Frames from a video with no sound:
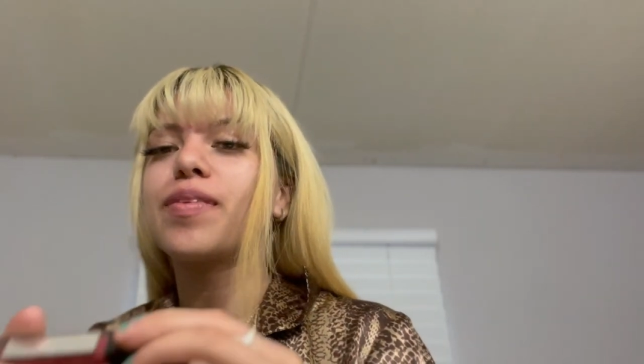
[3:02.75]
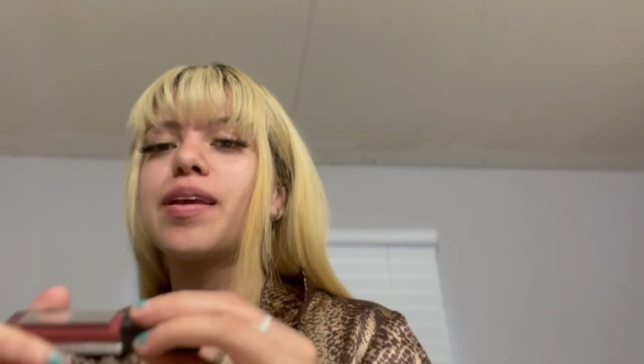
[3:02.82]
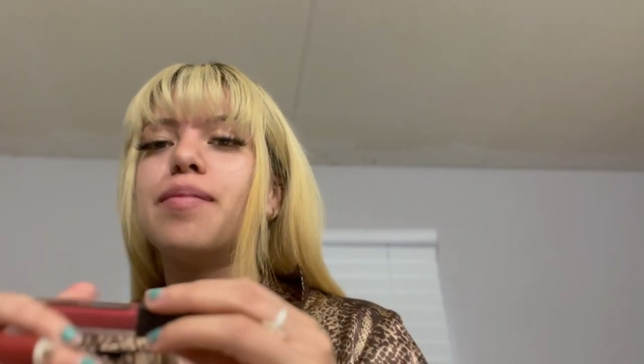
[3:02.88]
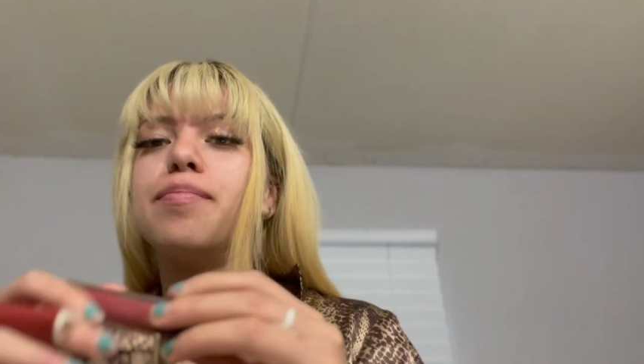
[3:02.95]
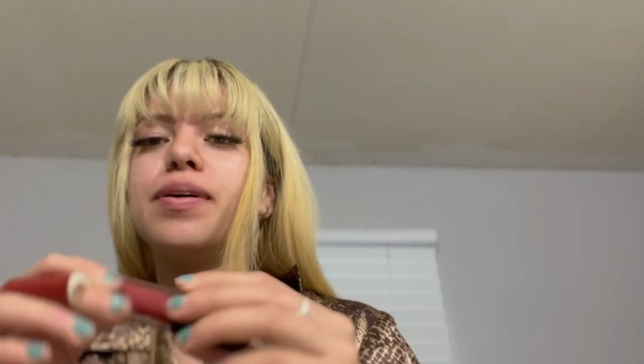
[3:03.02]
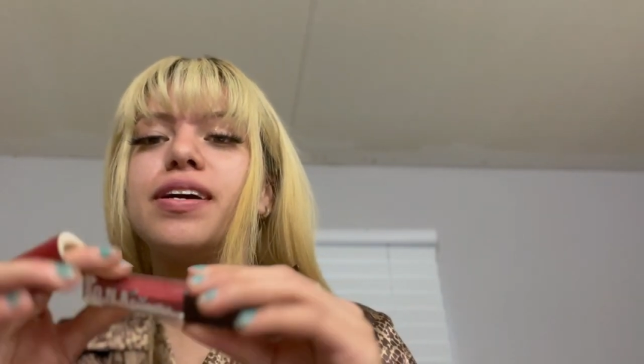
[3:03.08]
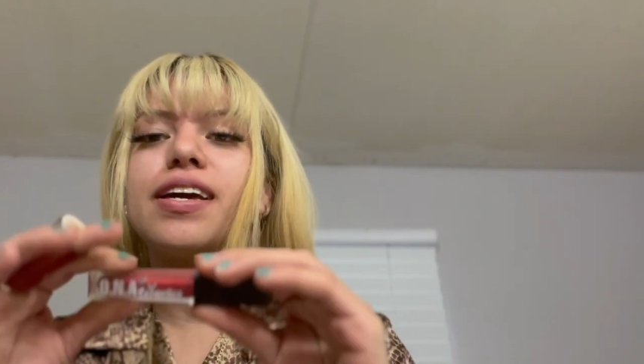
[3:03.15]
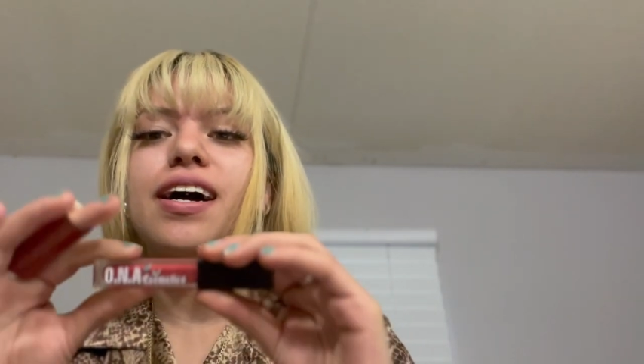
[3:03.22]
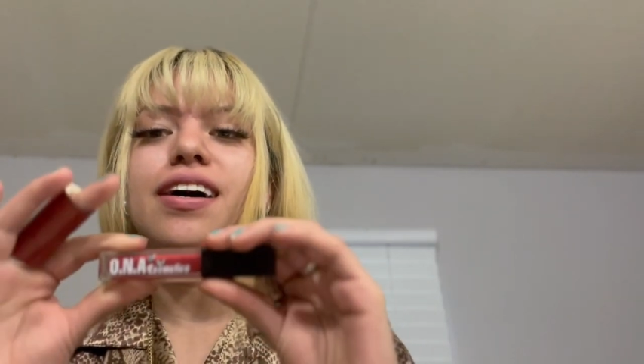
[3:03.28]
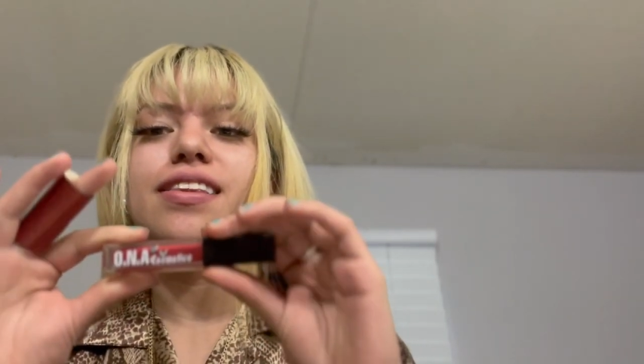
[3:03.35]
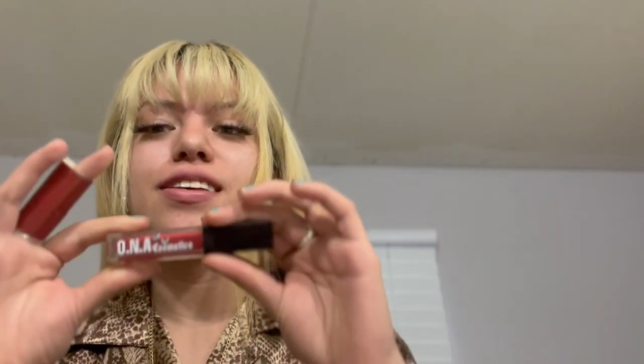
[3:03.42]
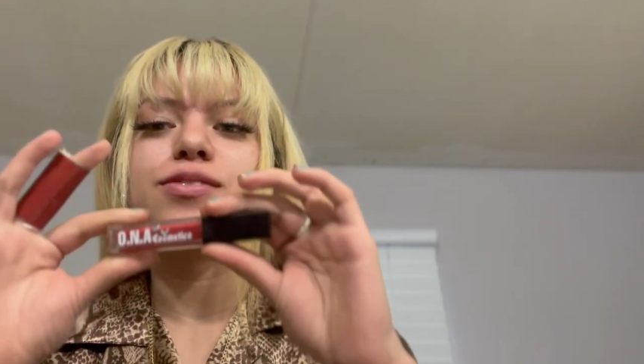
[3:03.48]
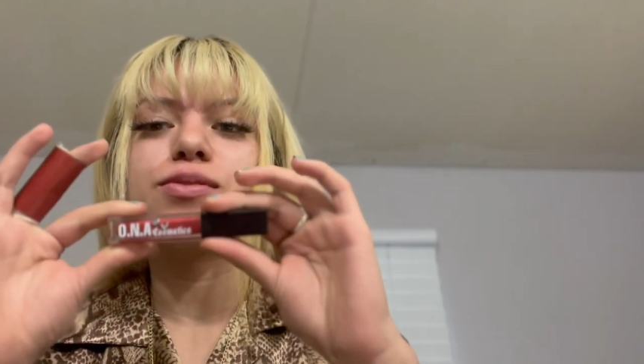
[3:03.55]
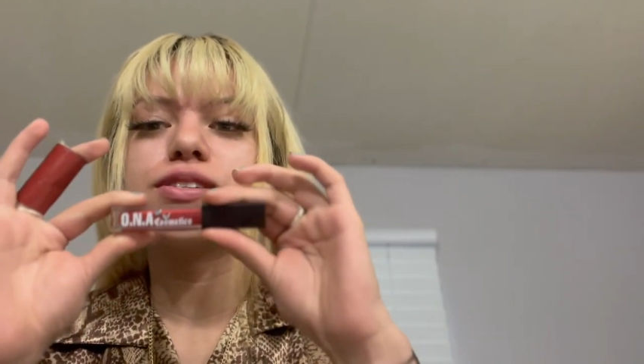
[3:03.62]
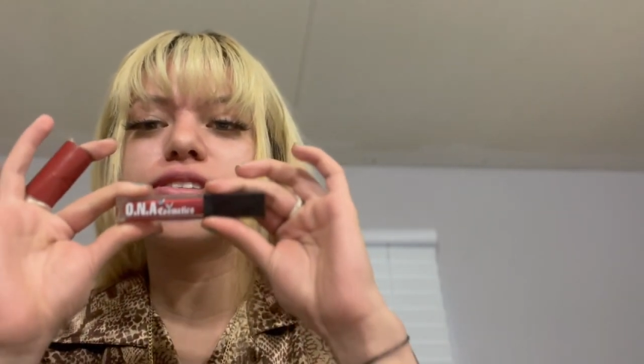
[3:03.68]
But yeah,
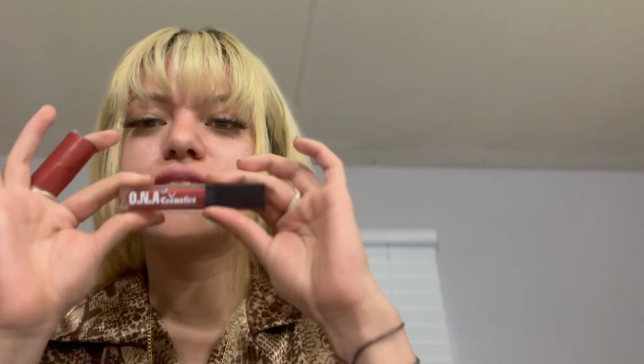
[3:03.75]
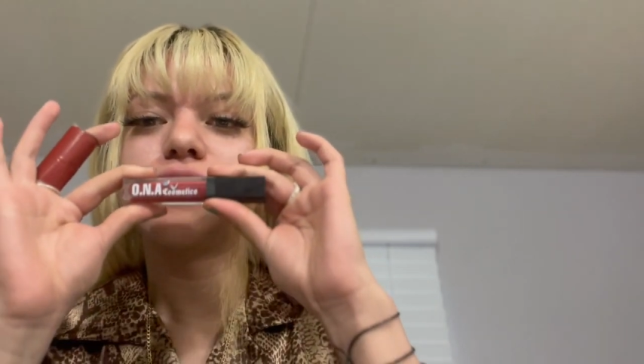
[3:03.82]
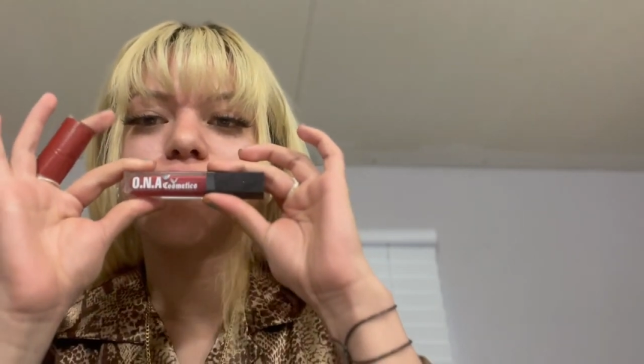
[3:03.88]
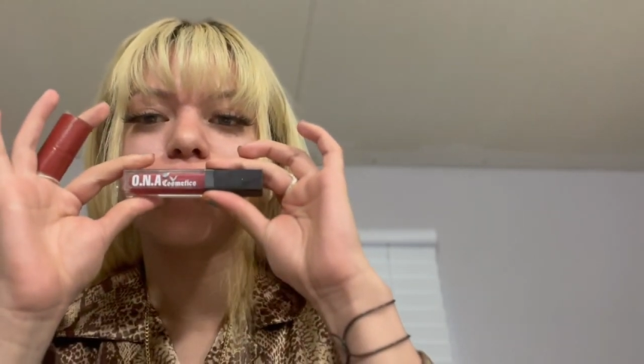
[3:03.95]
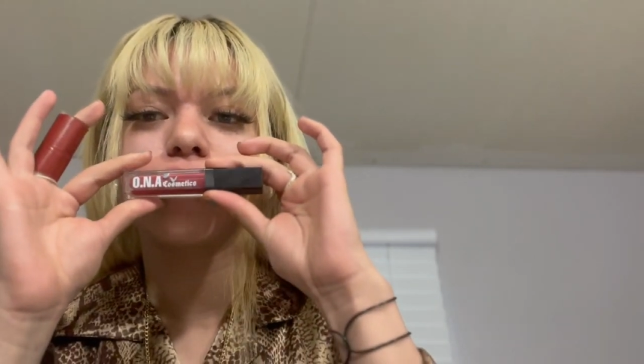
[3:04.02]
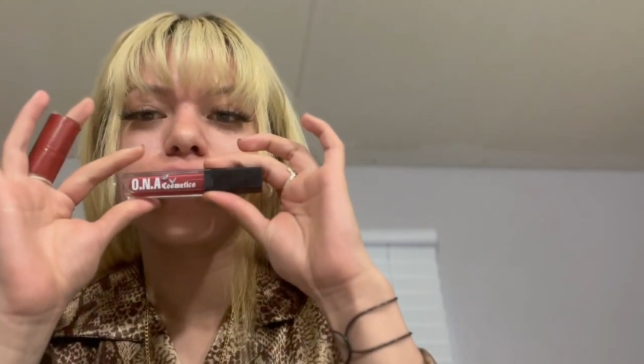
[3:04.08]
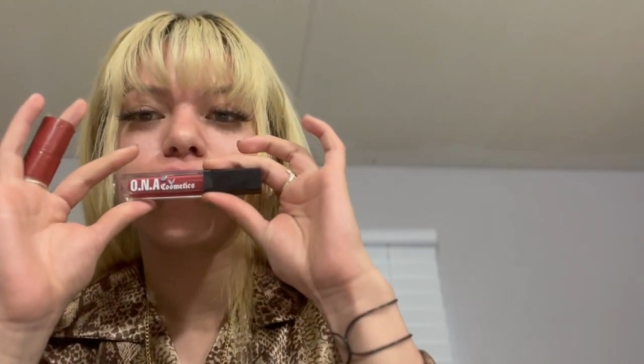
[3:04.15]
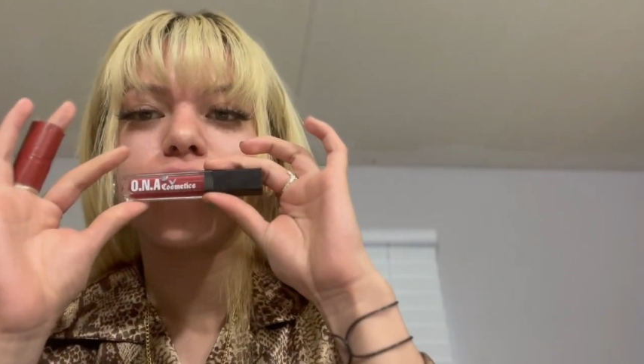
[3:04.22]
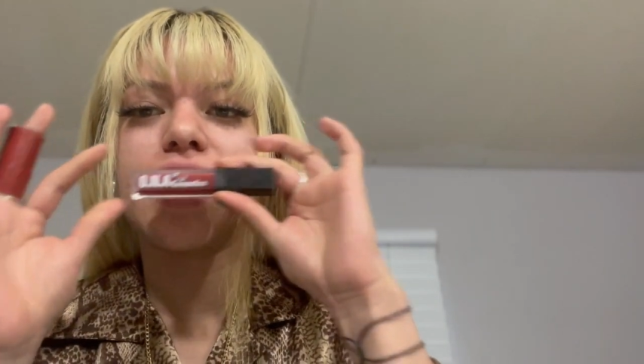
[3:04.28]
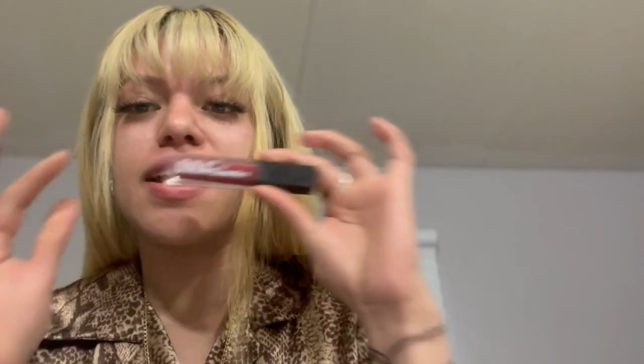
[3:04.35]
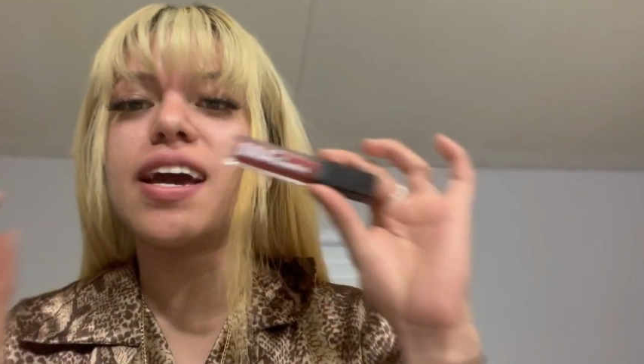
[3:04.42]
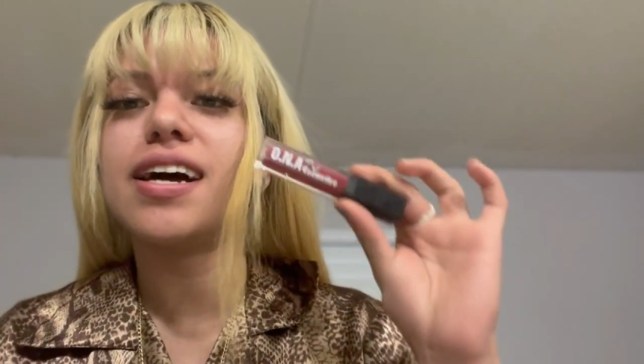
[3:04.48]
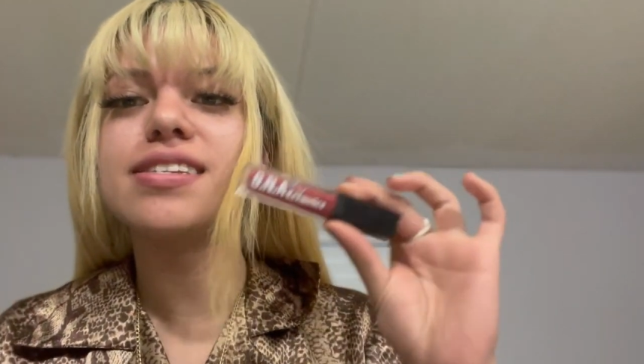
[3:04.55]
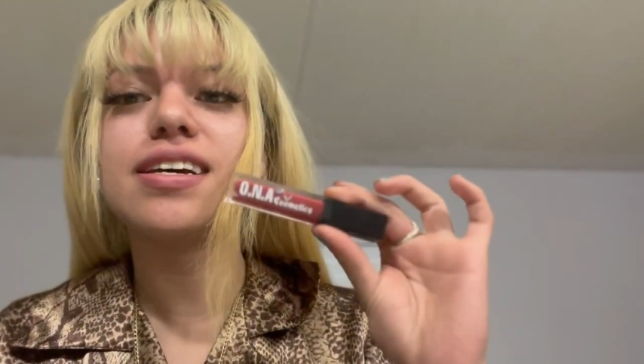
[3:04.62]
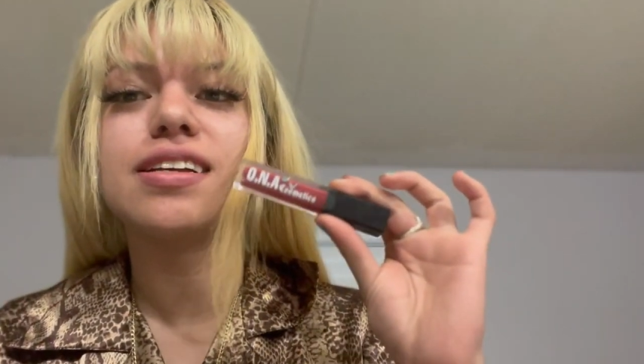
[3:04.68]
this was, and it
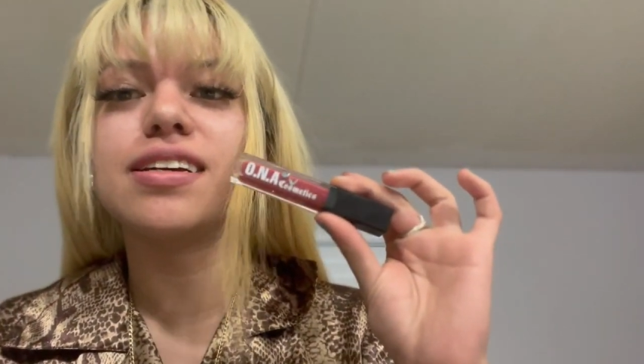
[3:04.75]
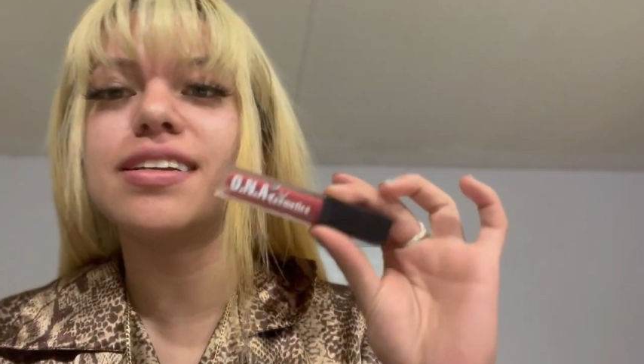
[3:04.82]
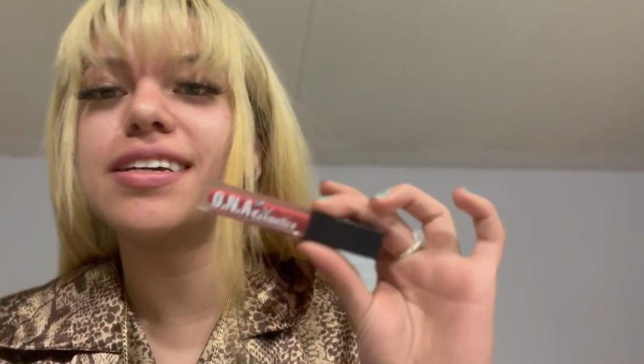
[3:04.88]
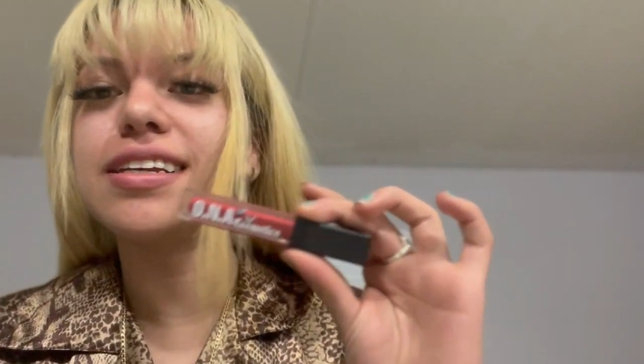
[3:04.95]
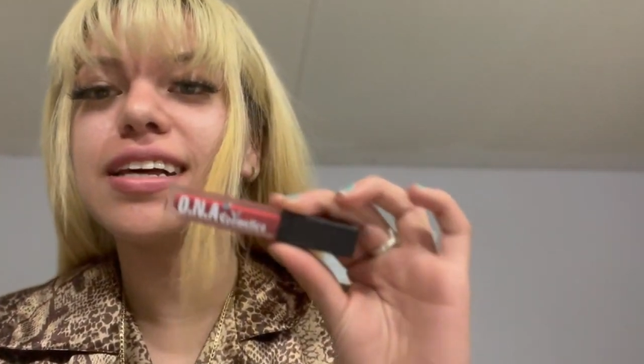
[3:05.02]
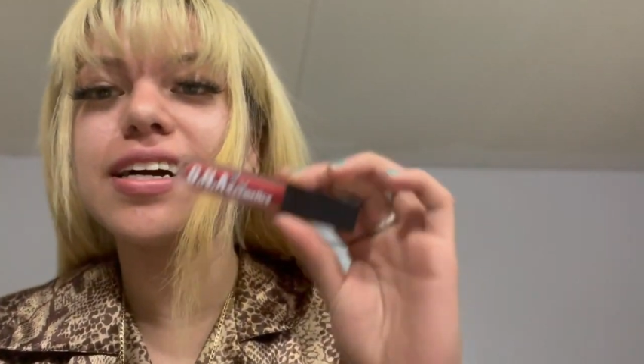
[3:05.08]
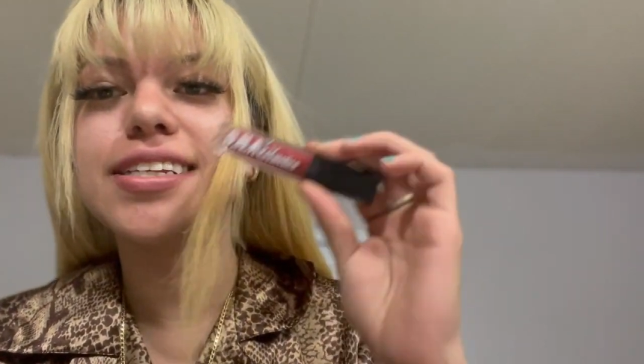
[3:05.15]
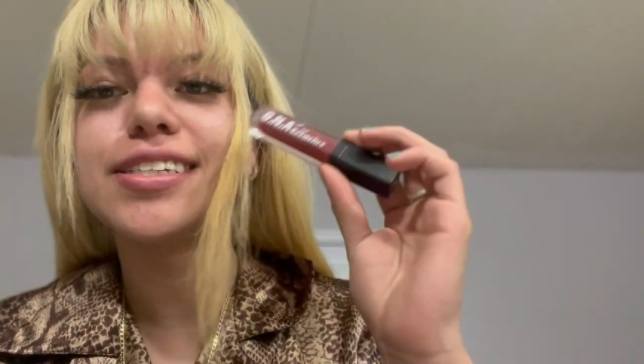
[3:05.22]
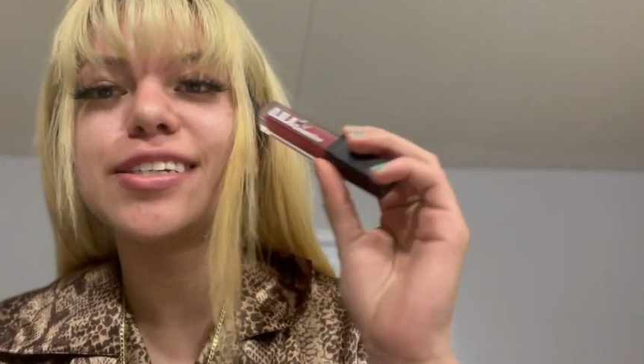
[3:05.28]
has LED lights,